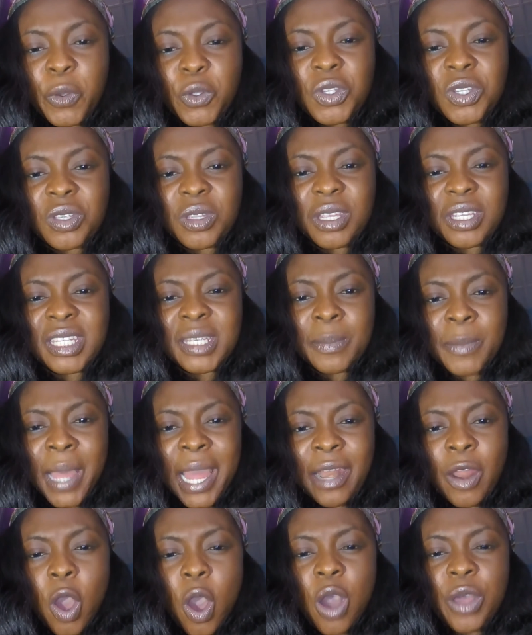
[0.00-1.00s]
puts this
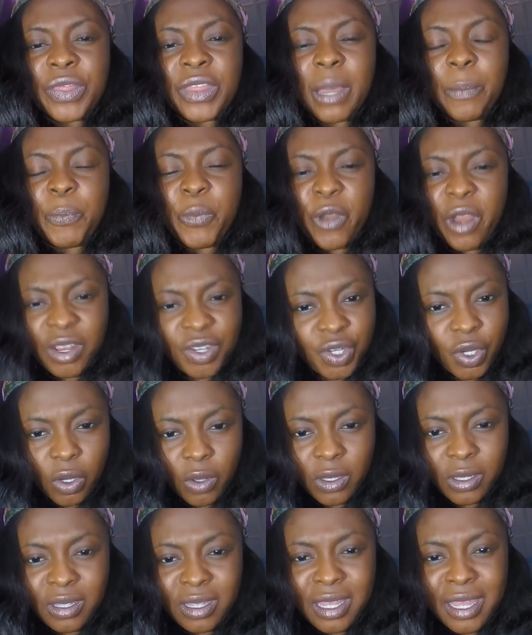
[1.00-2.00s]
man under
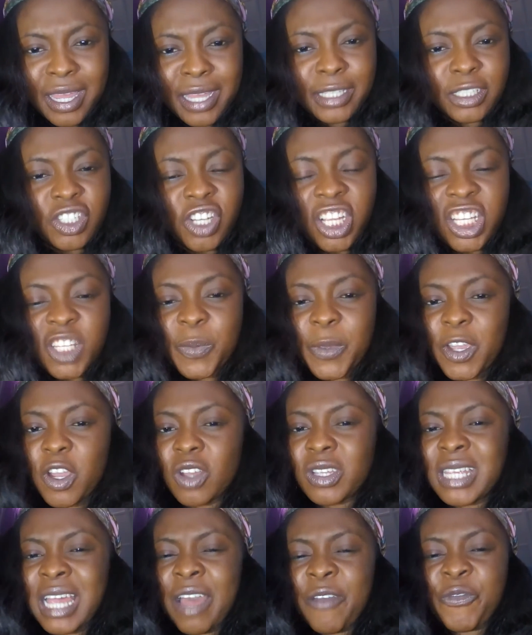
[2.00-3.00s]
pressure just
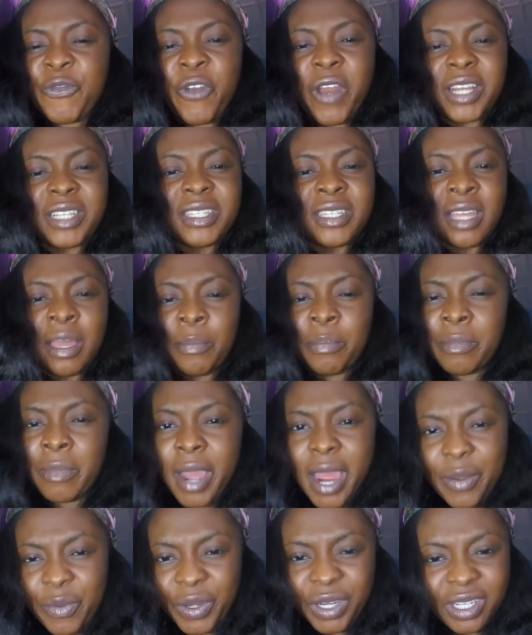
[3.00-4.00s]
because her friends are
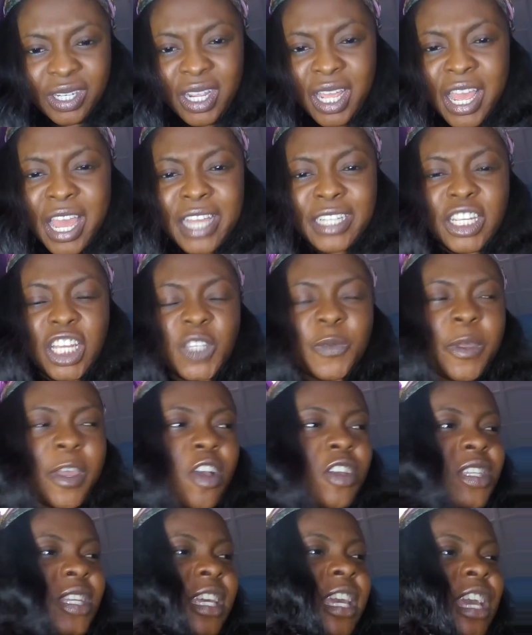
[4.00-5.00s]
married, just
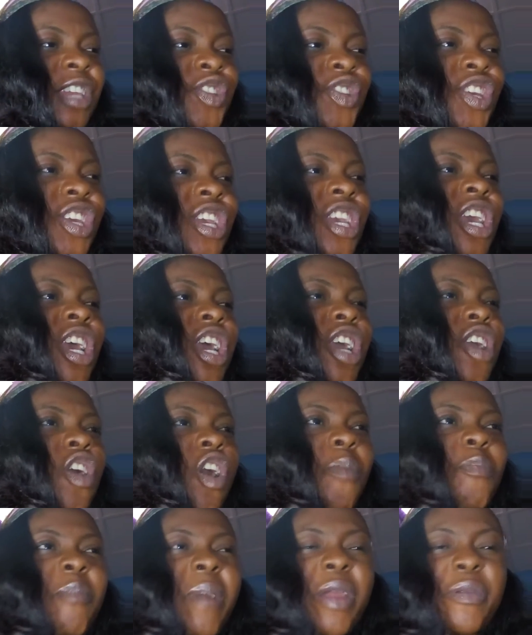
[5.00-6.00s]
because Nkechi
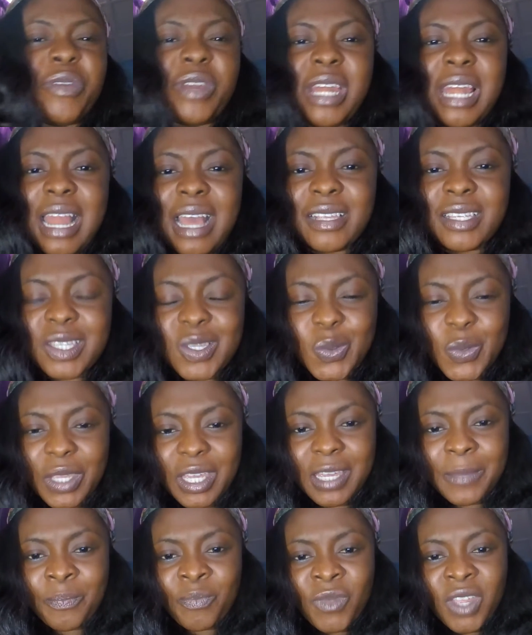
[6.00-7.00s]
got married last
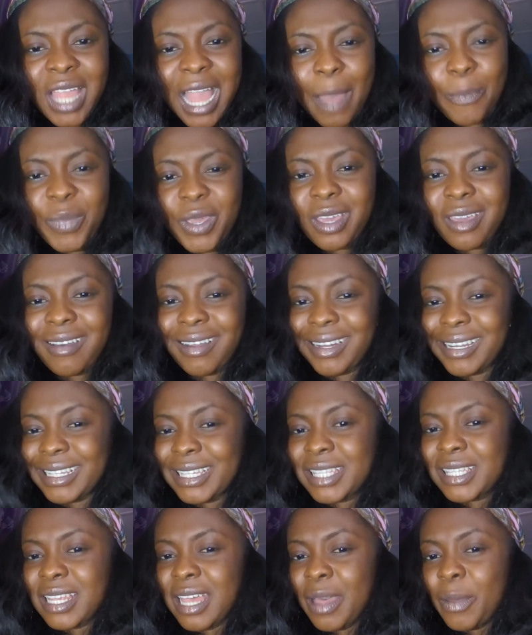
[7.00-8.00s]
week. A big girl
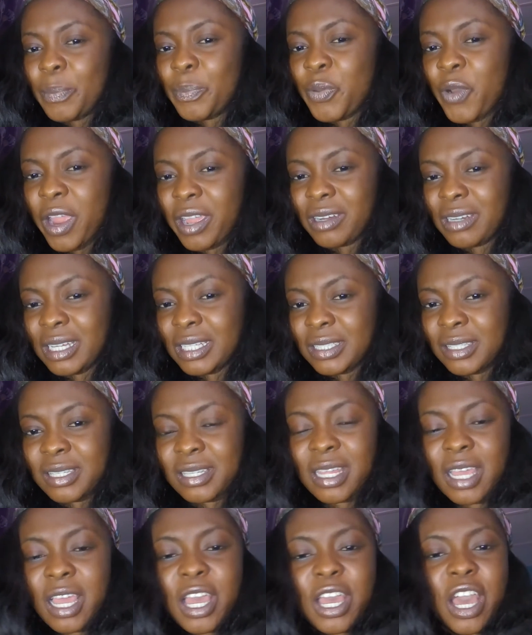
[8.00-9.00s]
is
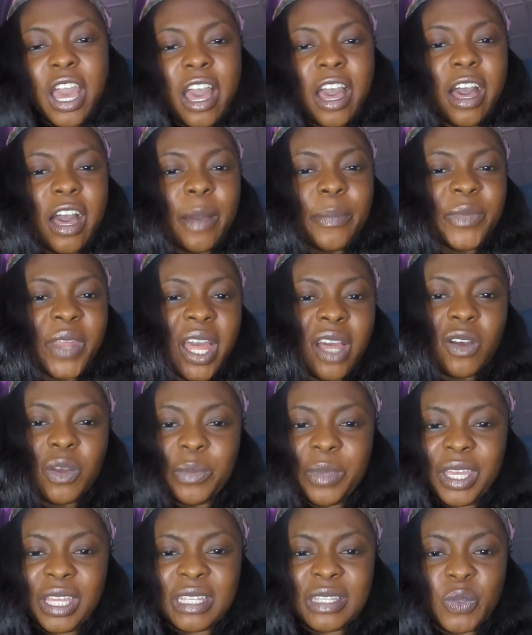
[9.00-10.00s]
pregnant.
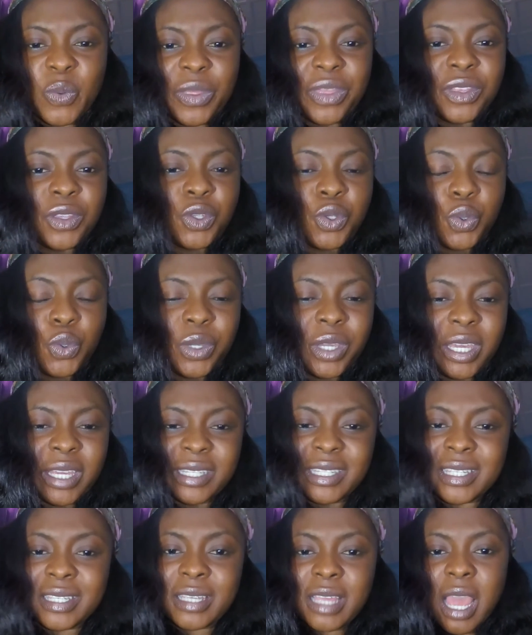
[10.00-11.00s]
Naomi is with 2
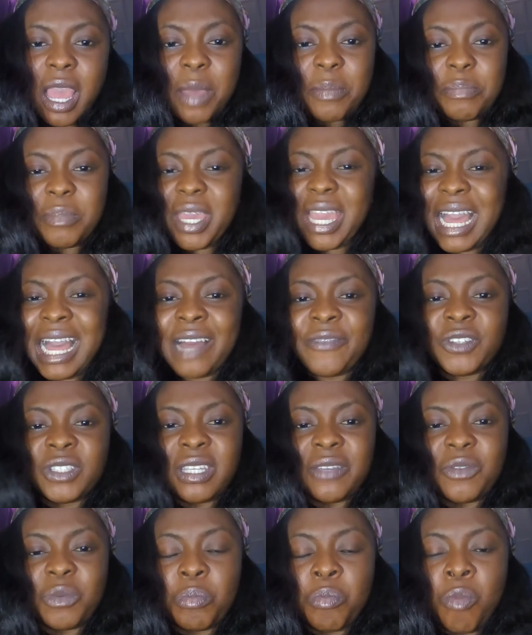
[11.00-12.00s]
kids. Me, I
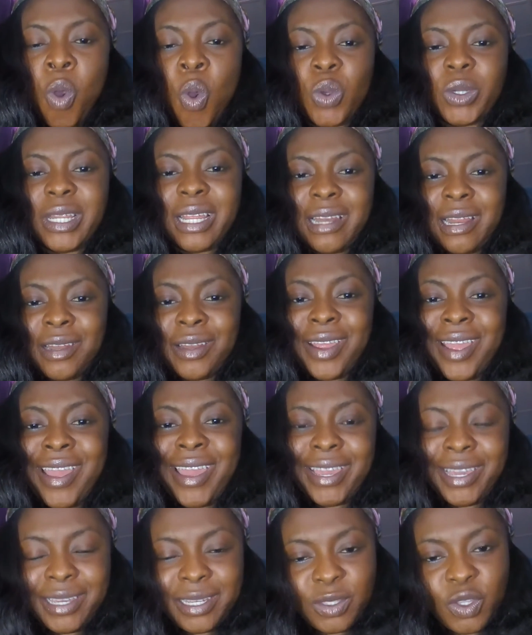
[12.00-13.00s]
haven't even molded an
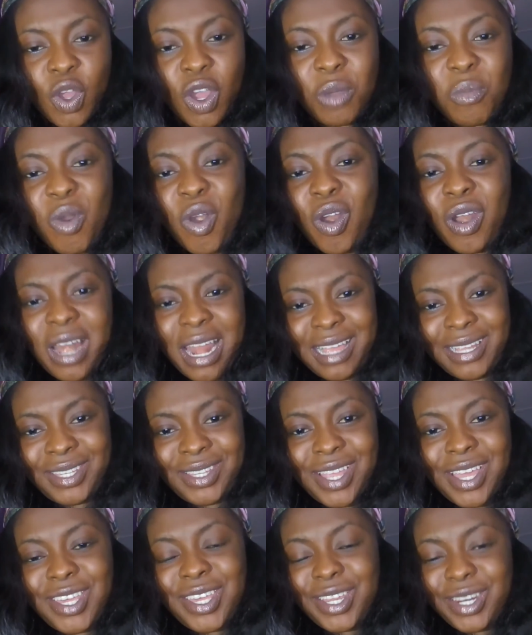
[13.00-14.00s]
egg. Talk more or
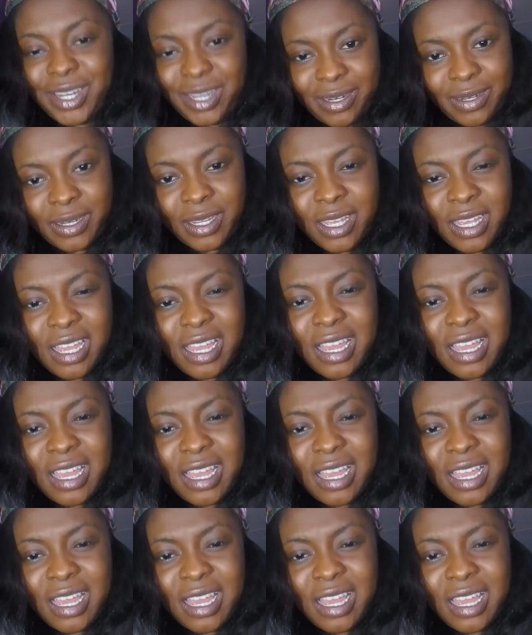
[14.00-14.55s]
less, taking in.